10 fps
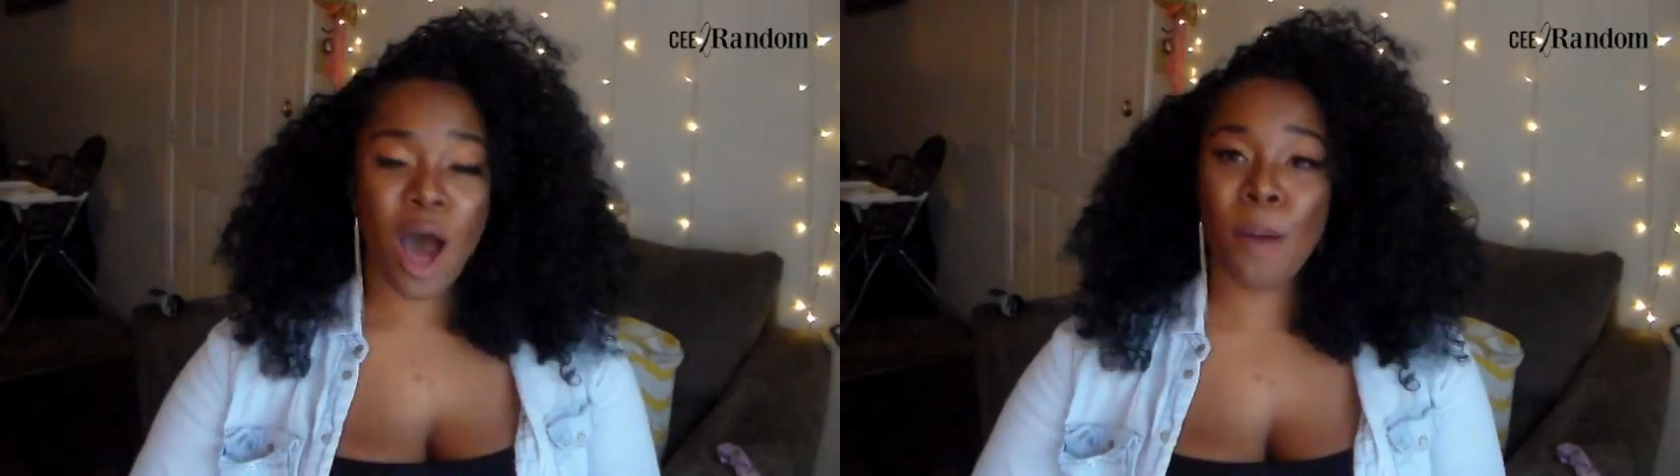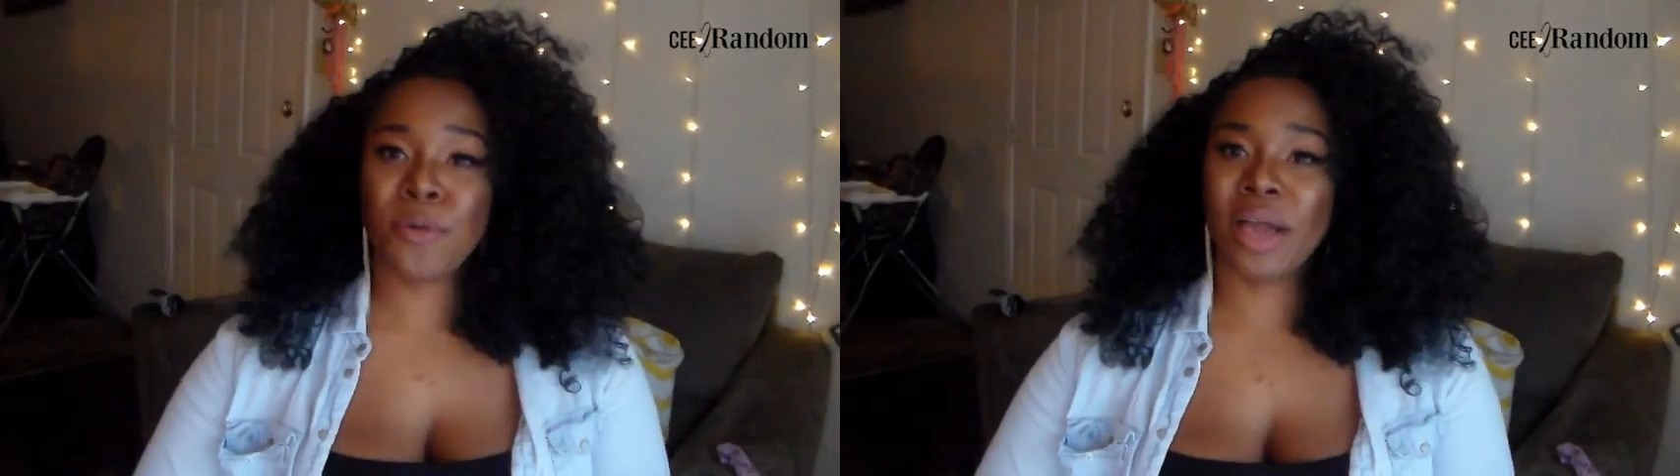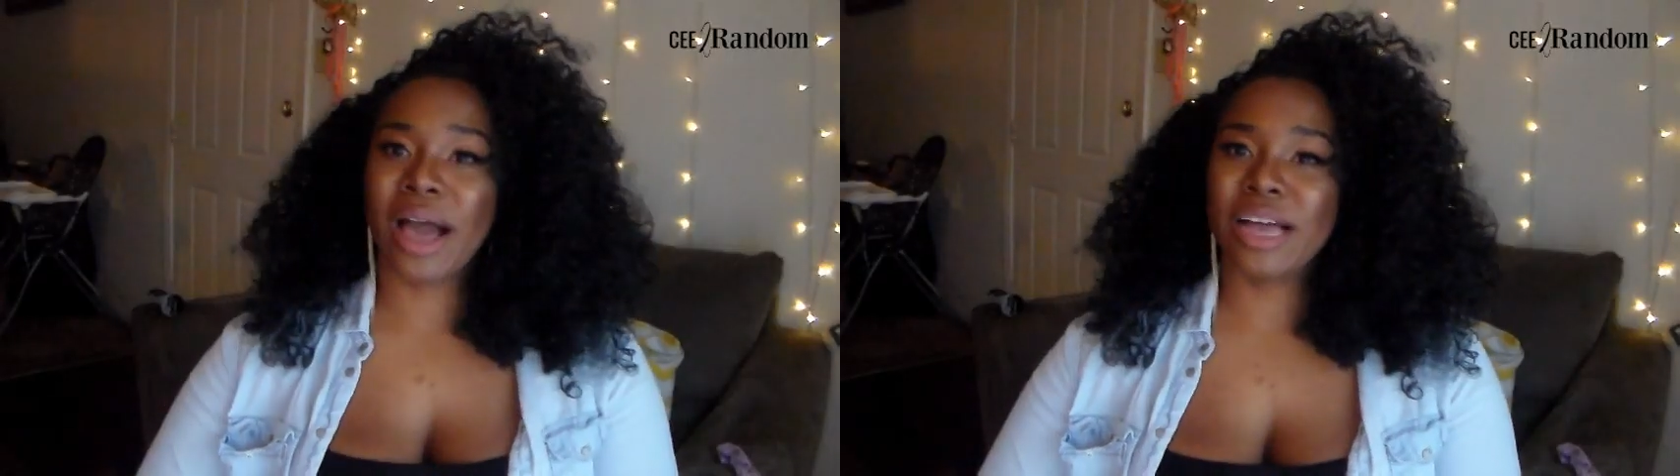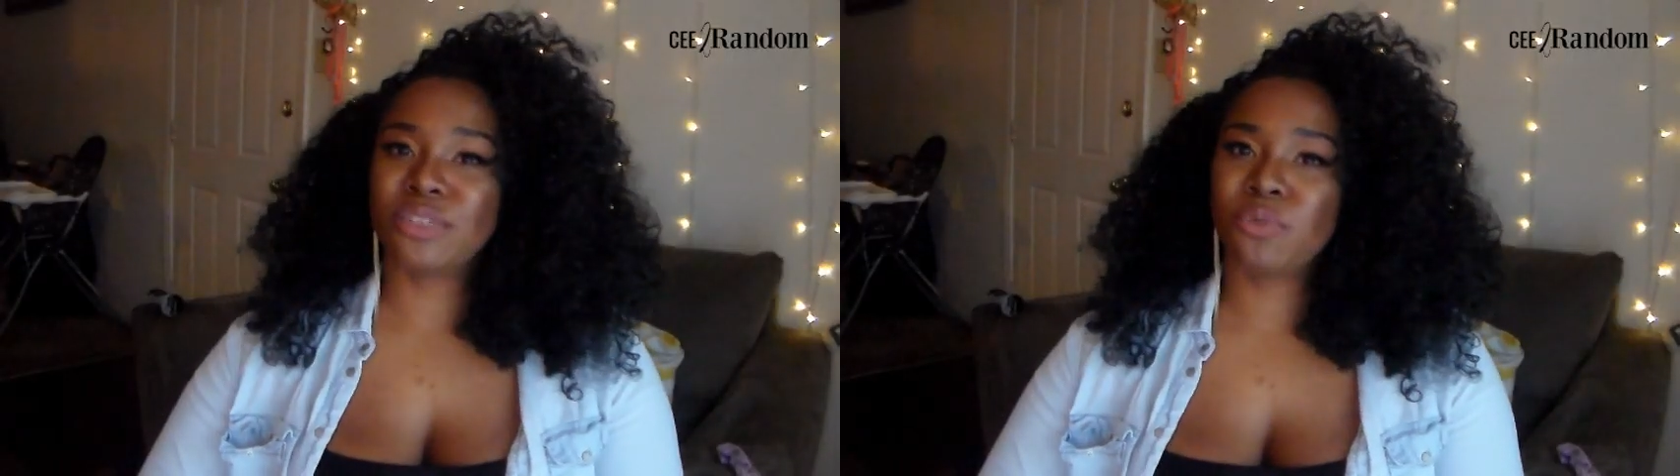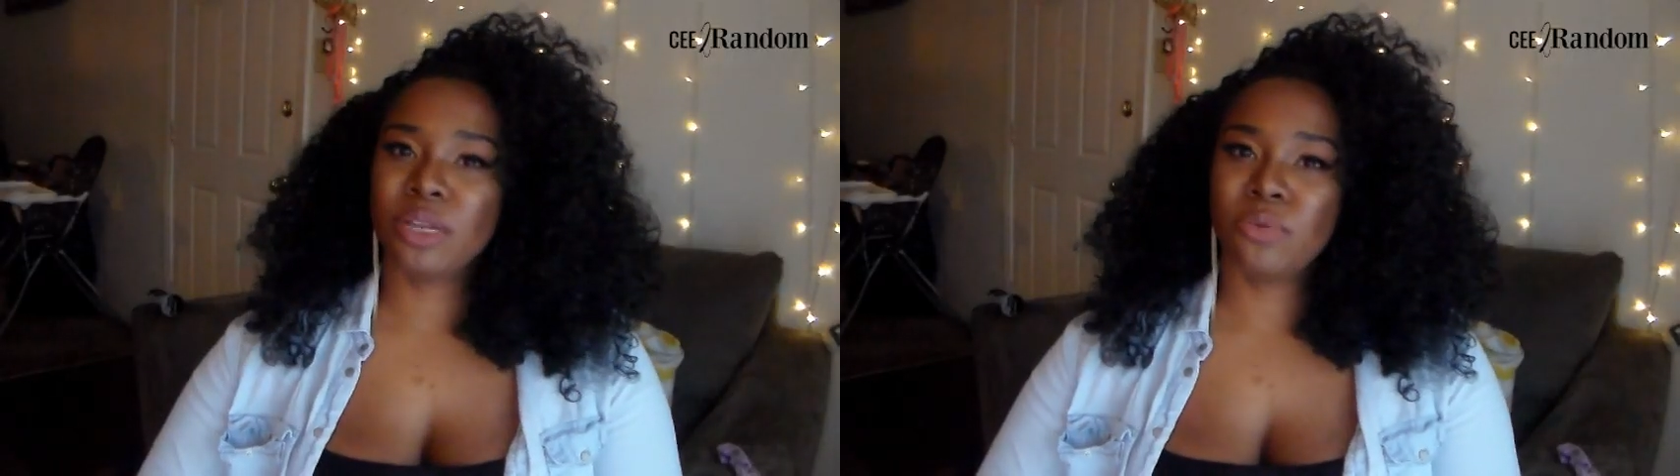I hope you
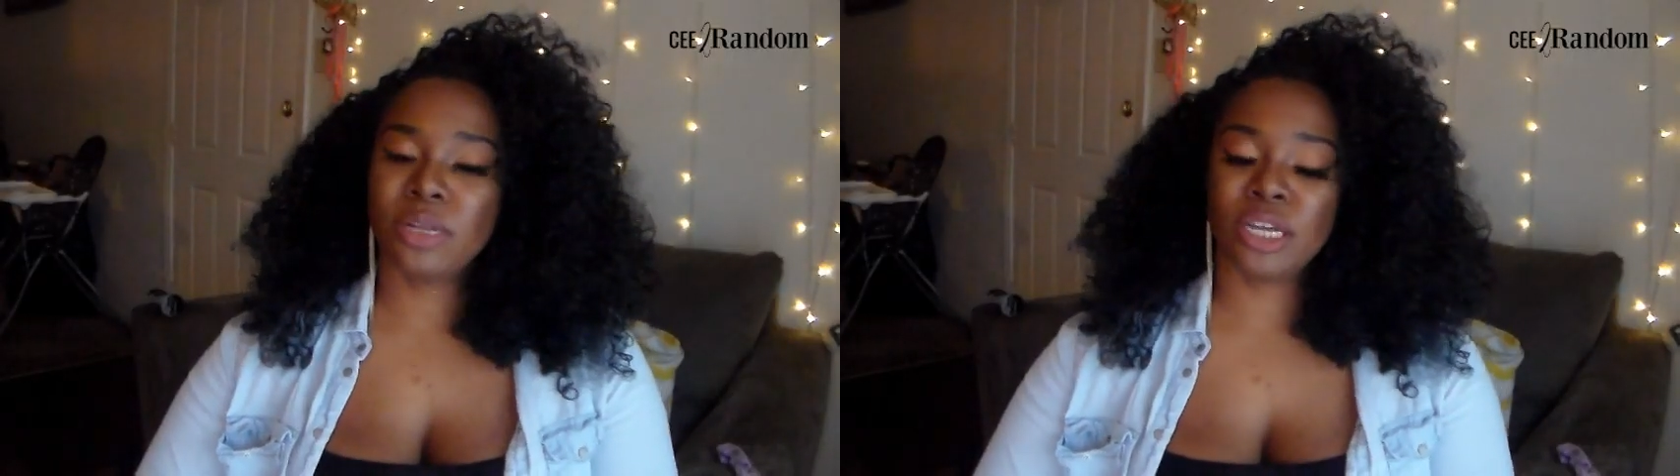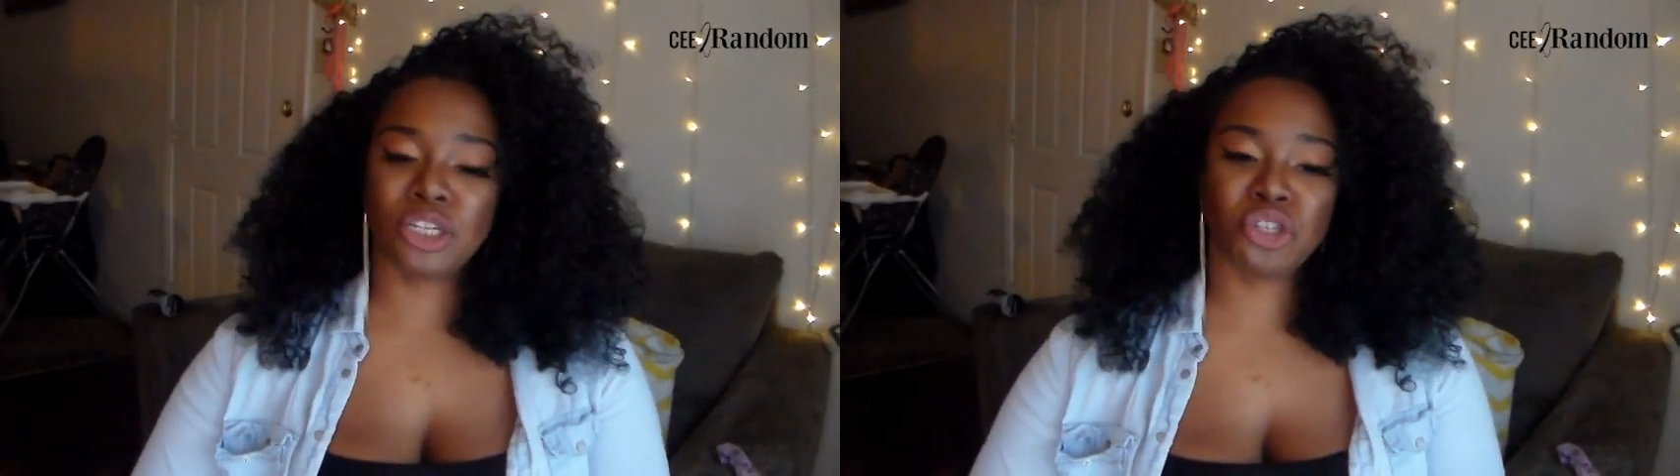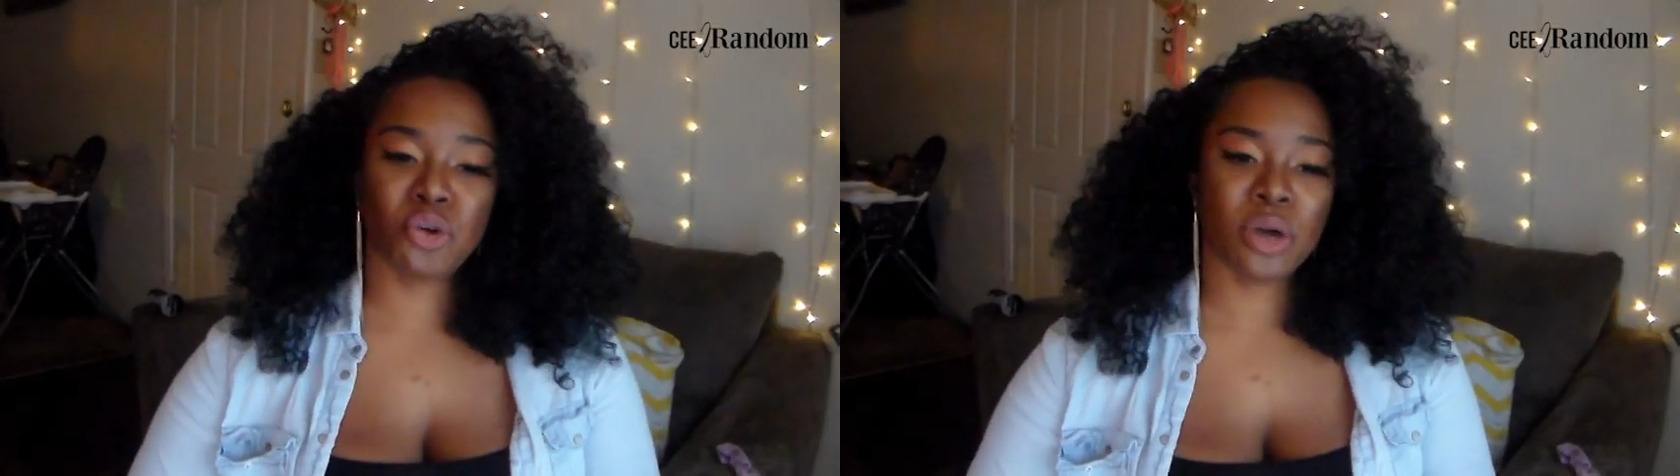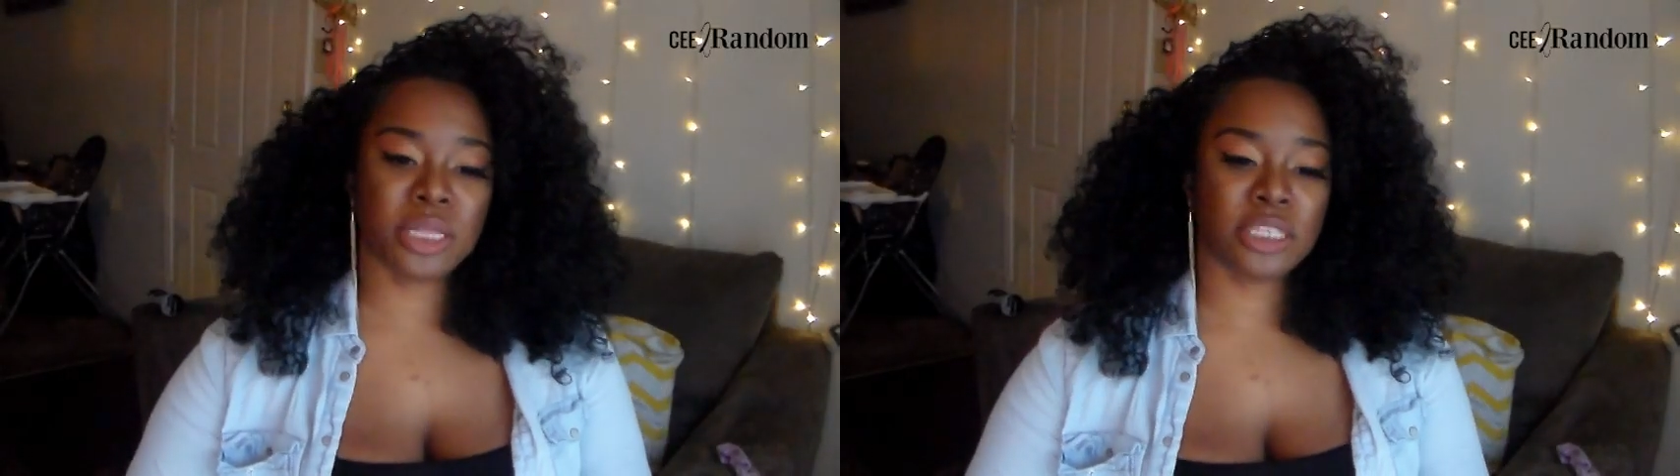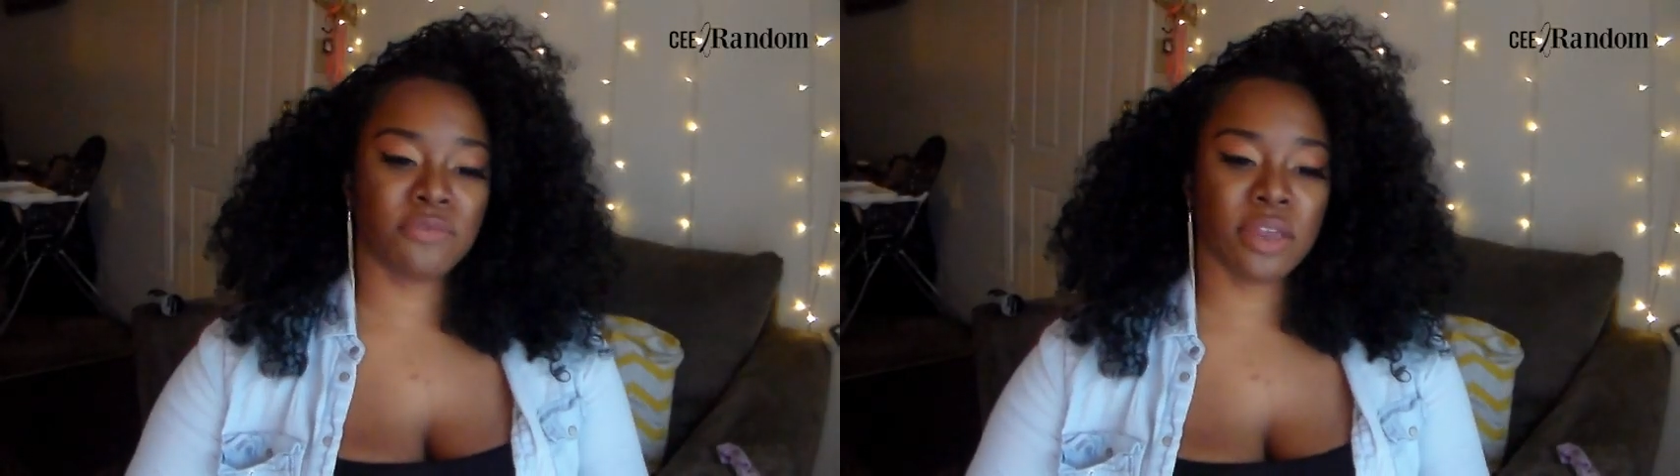guys really really enjoyed
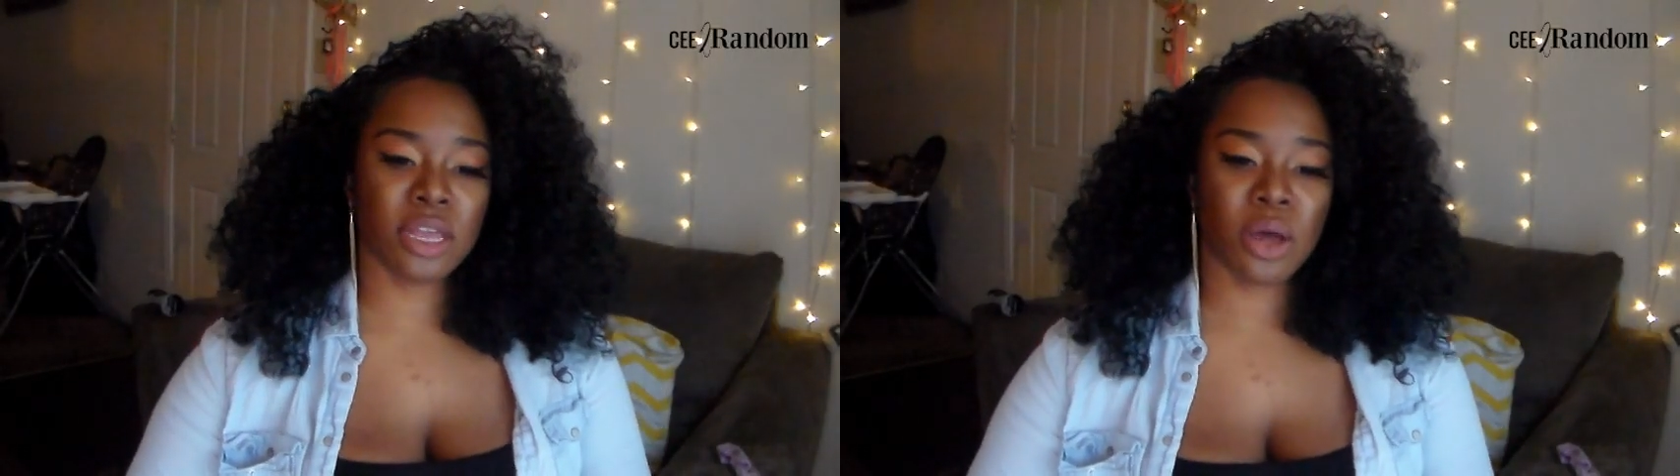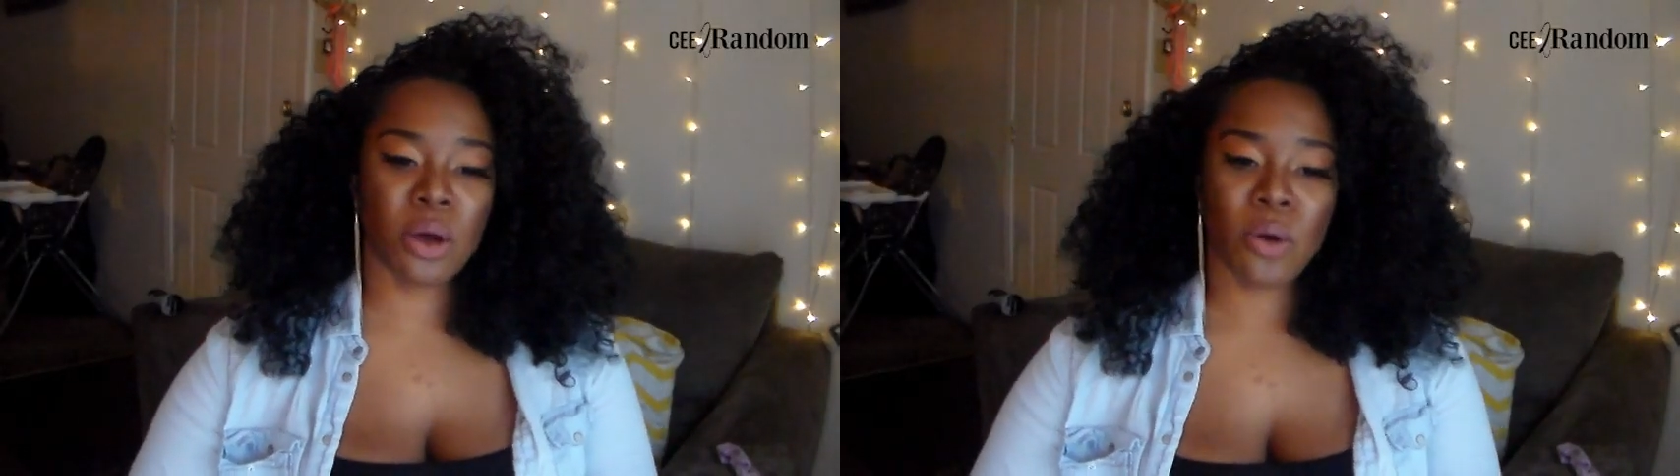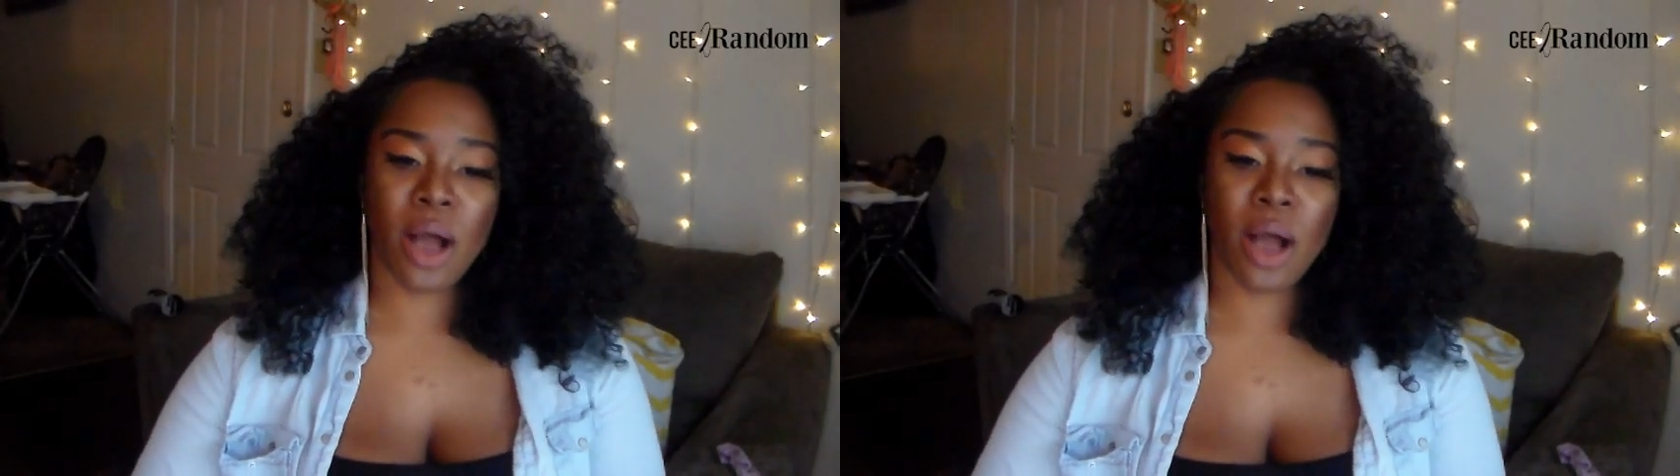this video.